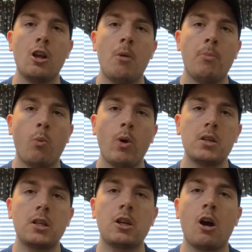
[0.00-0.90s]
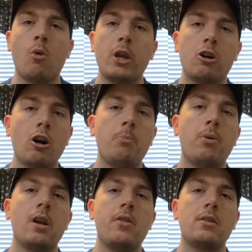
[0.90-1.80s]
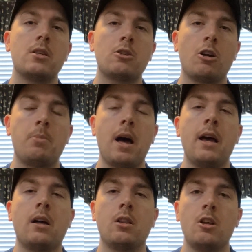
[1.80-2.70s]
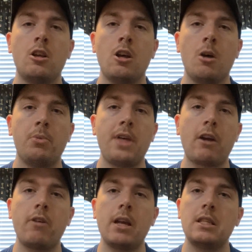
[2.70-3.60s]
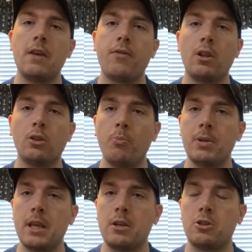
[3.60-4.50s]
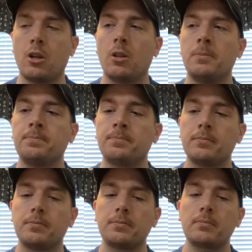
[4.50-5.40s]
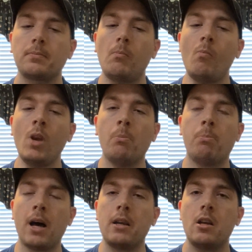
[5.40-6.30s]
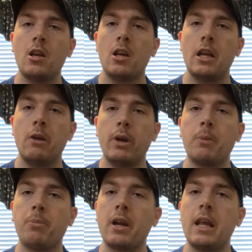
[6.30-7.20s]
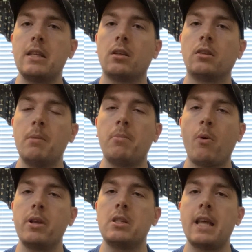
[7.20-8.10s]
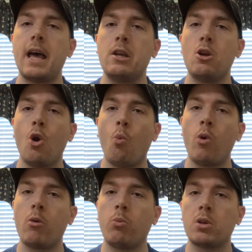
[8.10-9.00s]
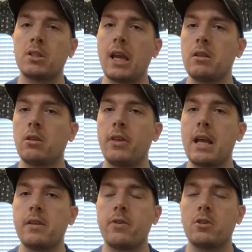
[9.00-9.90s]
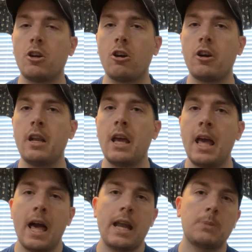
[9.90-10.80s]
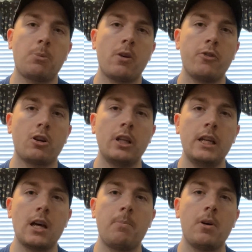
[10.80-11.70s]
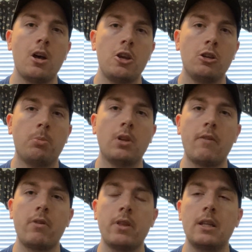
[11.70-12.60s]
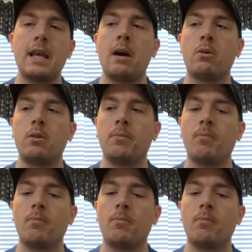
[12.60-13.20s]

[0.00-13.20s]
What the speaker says: But where does it go? We could put it in the discard pile, but that creates the infinite loop potential. But we could put it into limbo instead, where it will stay until the end of your turn, and as part of your cleanup, you'll pull everything down.